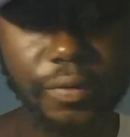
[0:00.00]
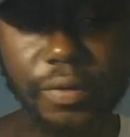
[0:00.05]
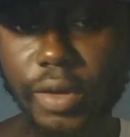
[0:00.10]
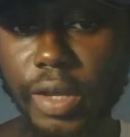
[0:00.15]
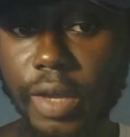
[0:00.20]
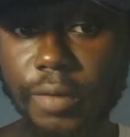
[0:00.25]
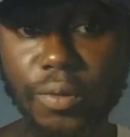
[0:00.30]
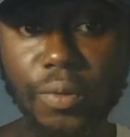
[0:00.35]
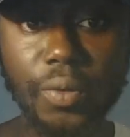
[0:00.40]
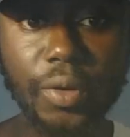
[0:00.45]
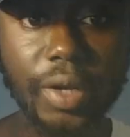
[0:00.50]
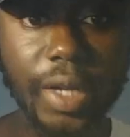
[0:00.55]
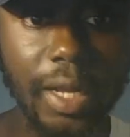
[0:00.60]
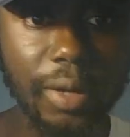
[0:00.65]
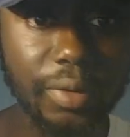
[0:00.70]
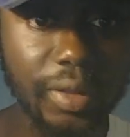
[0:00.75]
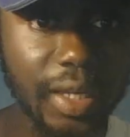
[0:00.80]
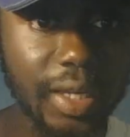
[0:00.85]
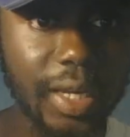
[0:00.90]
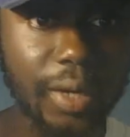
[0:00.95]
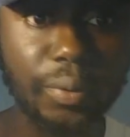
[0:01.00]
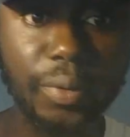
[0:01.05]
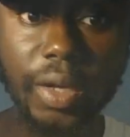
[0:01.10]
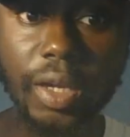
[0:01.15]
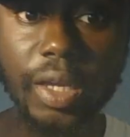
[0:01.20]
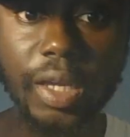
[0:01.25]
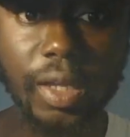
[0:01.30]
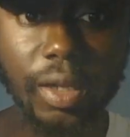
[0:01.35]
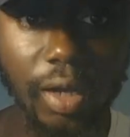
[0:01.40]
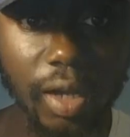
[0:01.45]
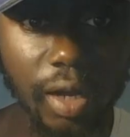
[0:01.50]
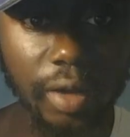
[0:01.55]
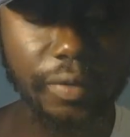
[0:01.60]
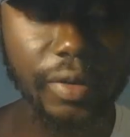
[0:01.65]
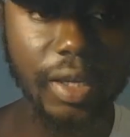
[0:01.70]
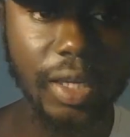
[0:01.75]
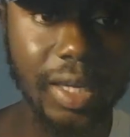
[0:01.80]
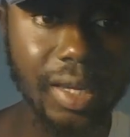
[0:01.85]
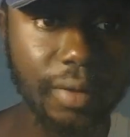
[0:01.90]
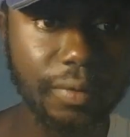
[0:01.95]
everyone out there that really love
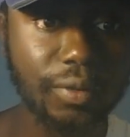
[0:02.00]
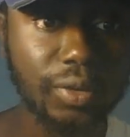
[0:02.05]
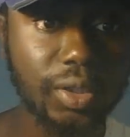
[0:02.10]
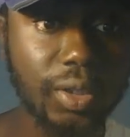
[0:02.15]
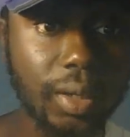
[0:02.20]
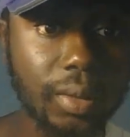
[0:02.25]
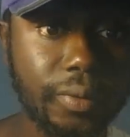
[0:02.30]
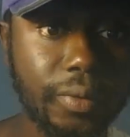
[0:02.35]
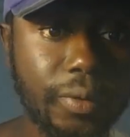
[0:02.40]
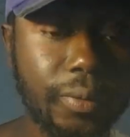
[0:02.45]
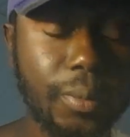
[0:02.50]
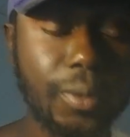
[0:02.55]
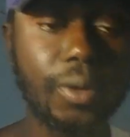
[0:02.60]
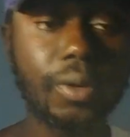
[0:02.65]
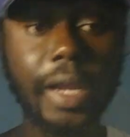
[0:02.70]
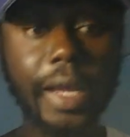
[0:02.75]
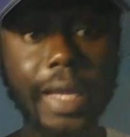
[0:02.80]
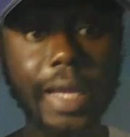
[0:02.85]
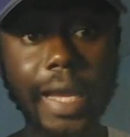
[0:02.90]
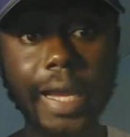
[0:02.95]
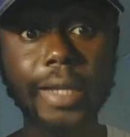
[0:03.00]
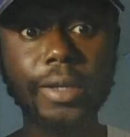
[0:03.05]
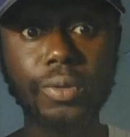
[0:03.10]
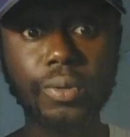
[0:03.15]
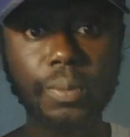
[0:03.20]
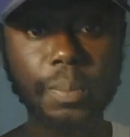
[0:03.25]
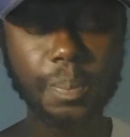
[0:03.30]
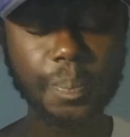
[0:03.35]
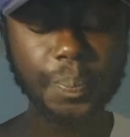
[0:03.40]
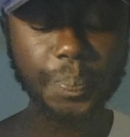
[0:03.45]
and care for TERPS football like I do.